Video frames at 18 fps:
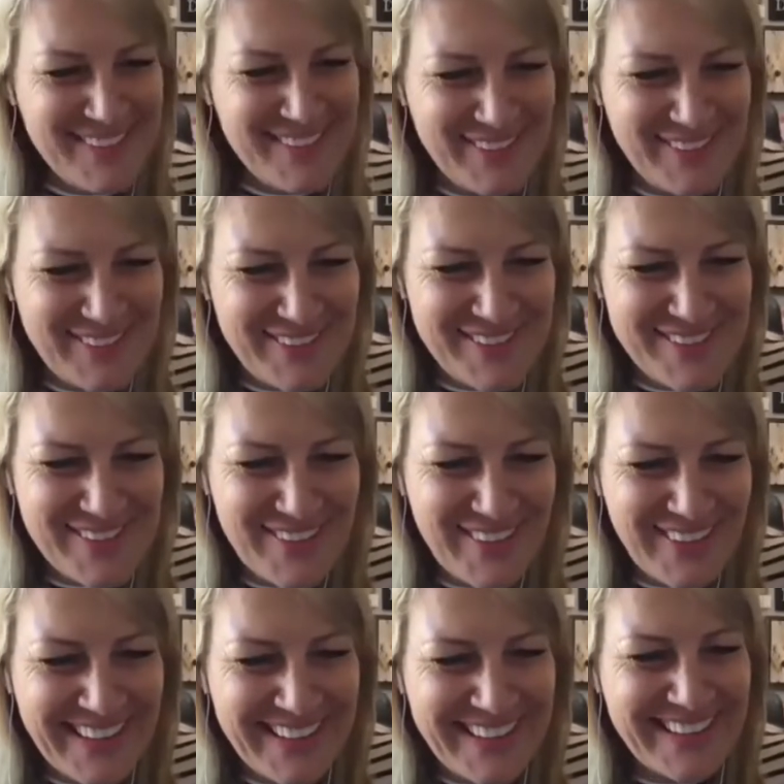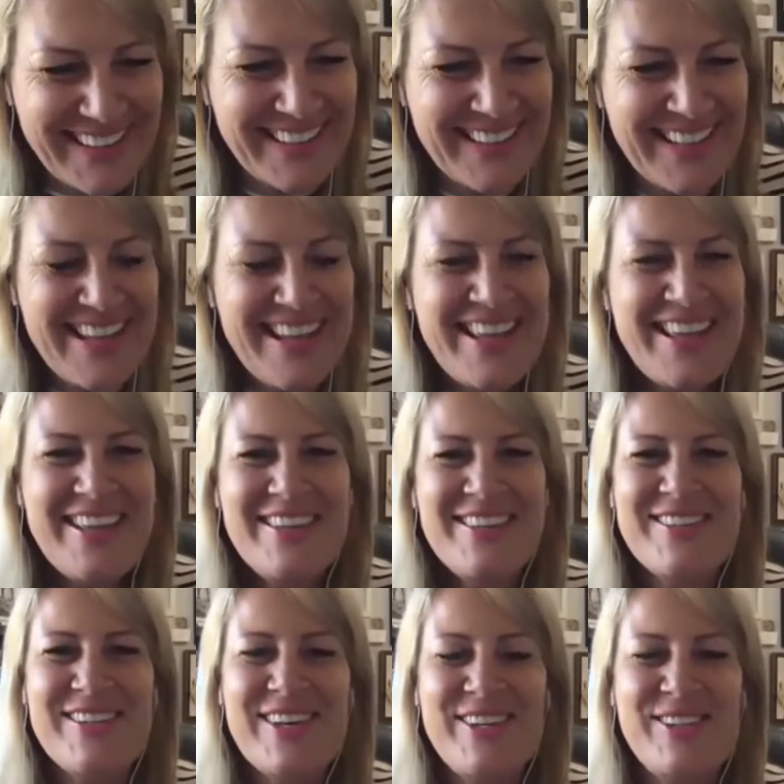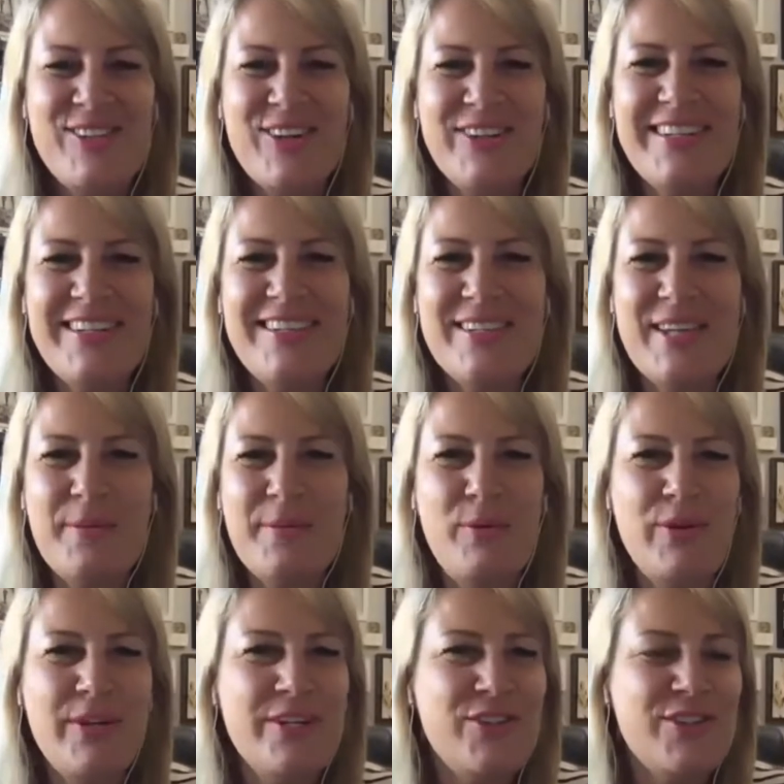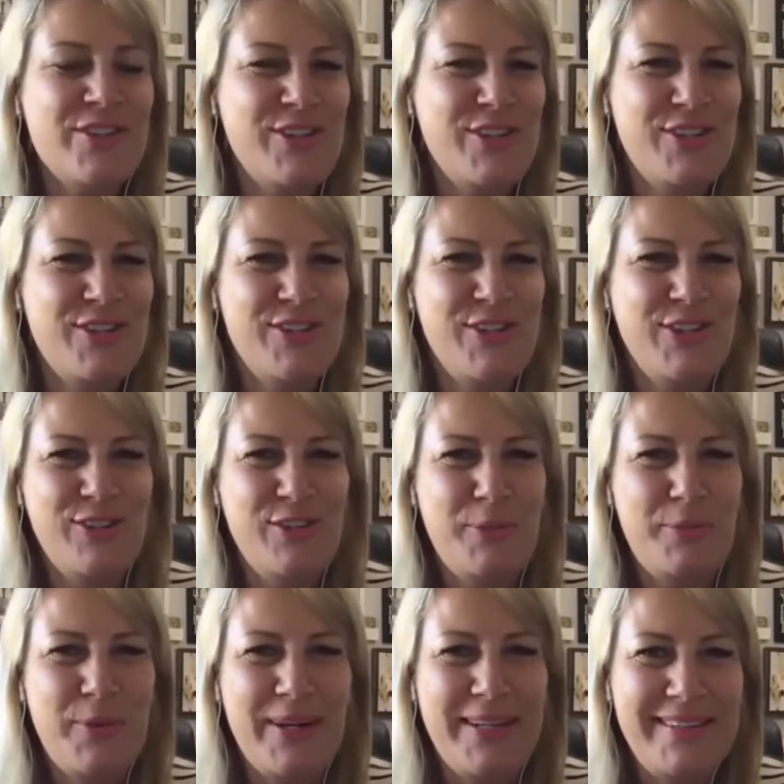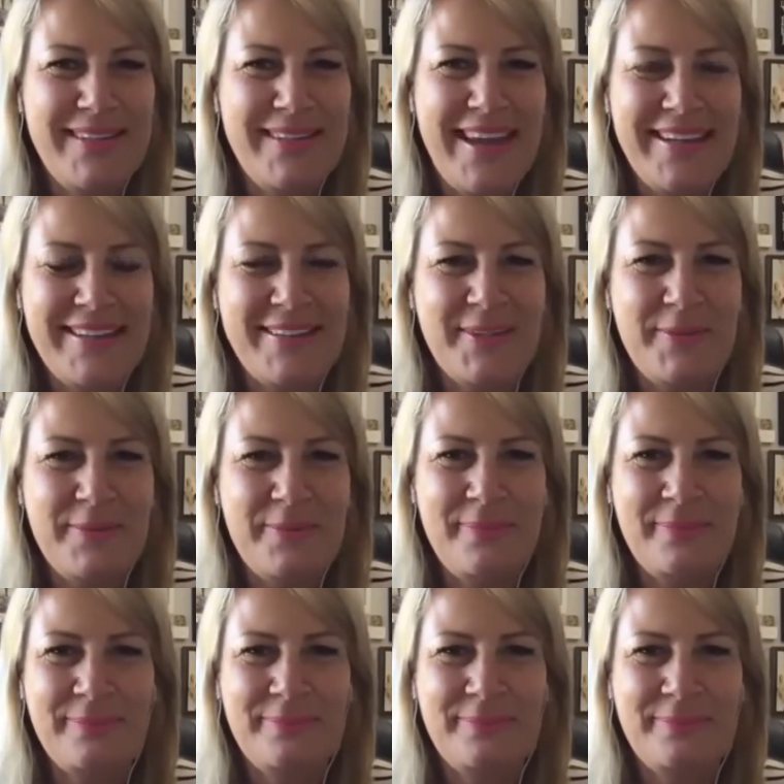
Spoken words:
a good sign. So, Dr. Skip, who introduced you to Protandim?